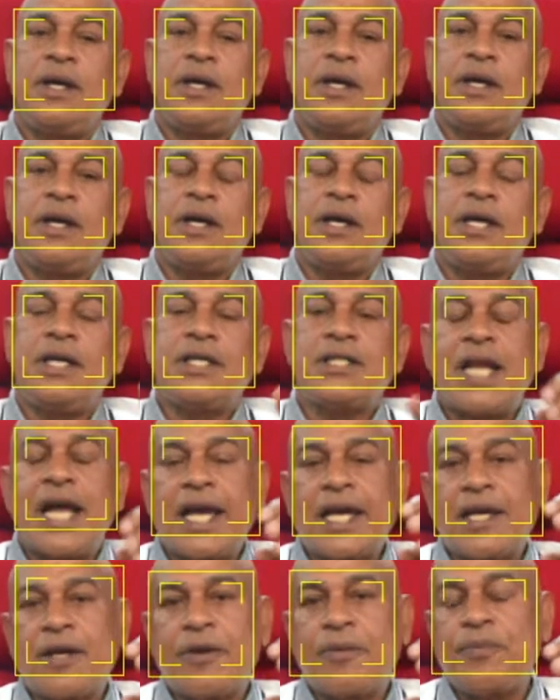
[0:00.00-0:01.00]
It's
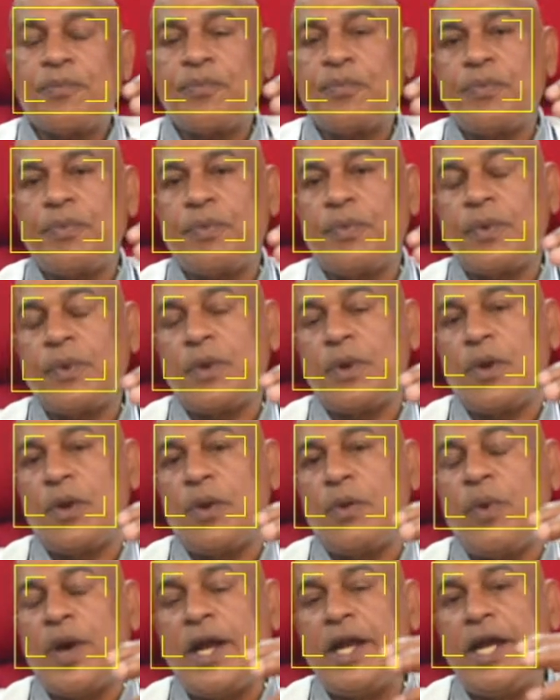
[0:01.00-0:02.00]
like
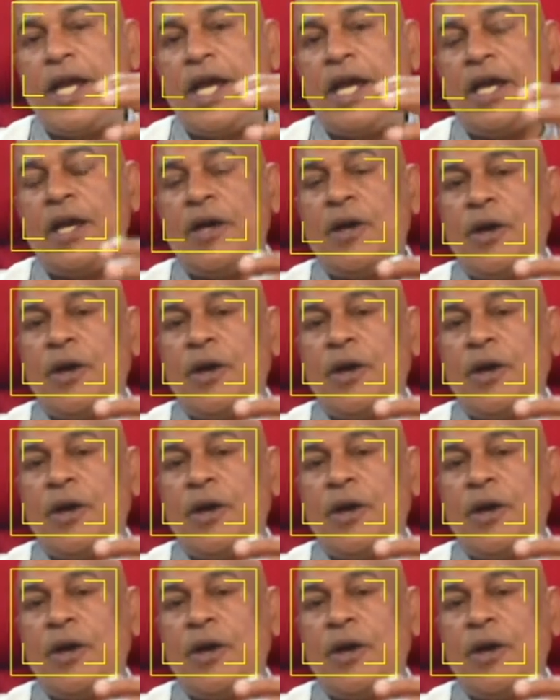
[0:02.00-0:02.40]
when to